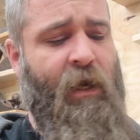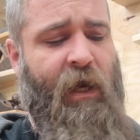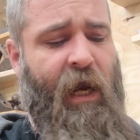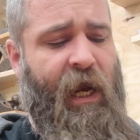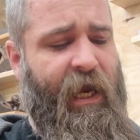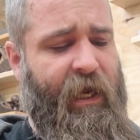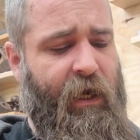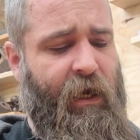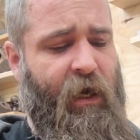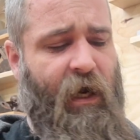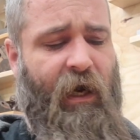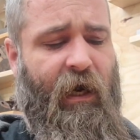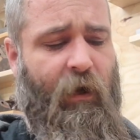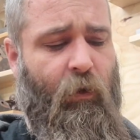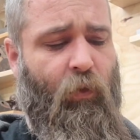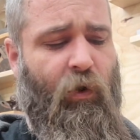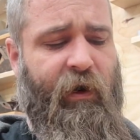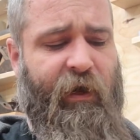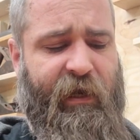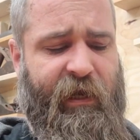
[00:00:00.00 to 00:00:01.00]
And I
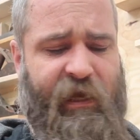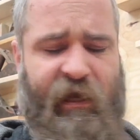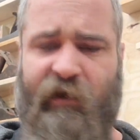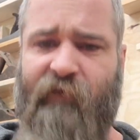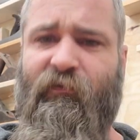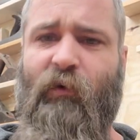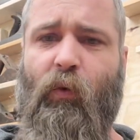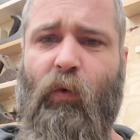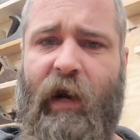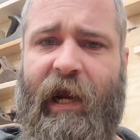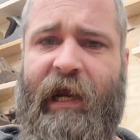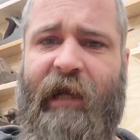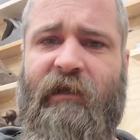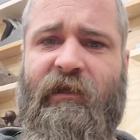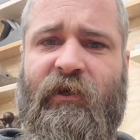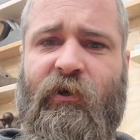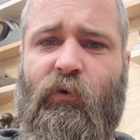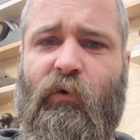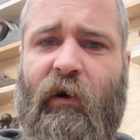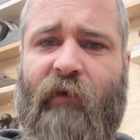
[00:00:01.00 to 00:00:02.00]
want to give away
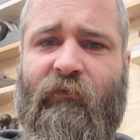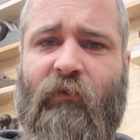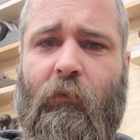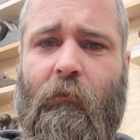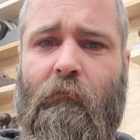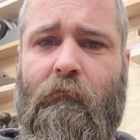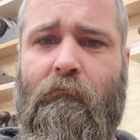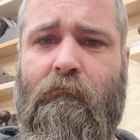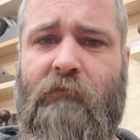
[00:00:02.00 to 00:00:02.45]
2 of them.